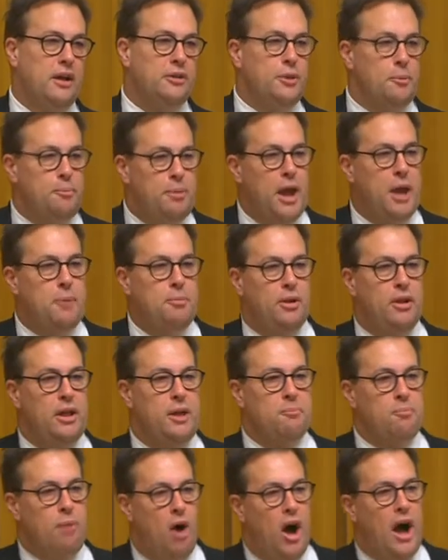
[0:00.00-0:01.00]
The people
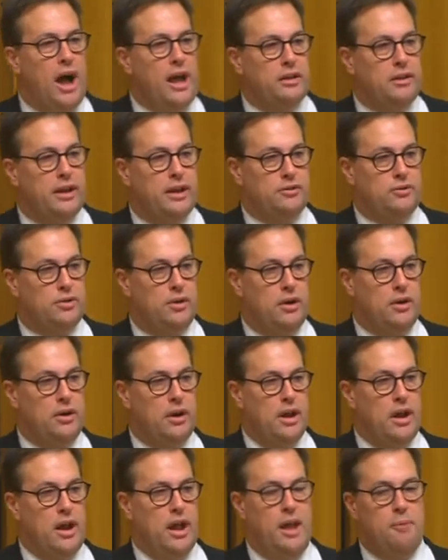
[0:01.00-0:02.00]
in my electorate,
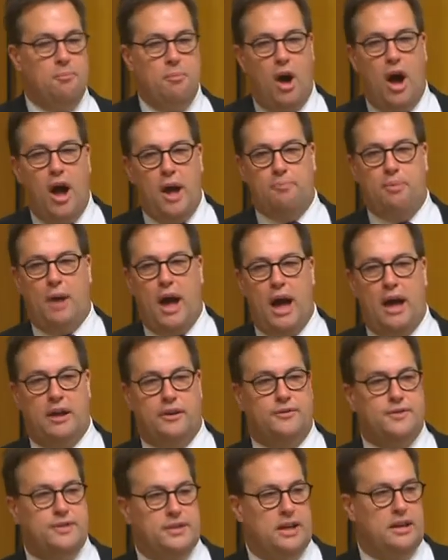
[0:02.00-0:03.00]
in my part
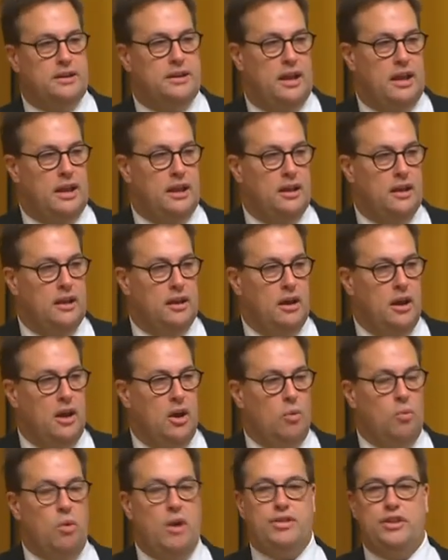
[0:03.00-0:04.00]
of Sydney,
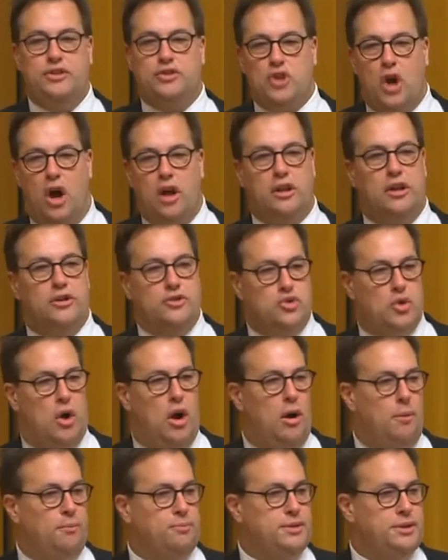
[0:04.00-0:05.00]
when the dollar
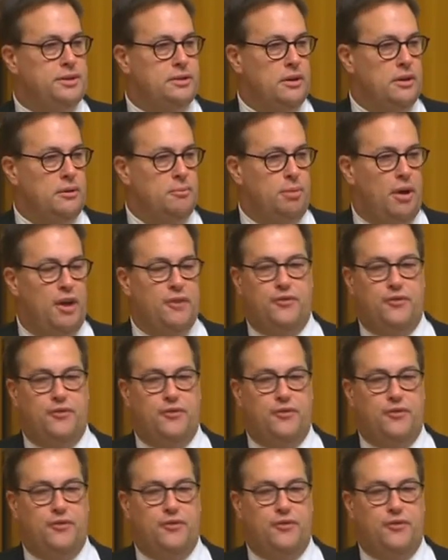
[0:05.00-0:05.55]
drops by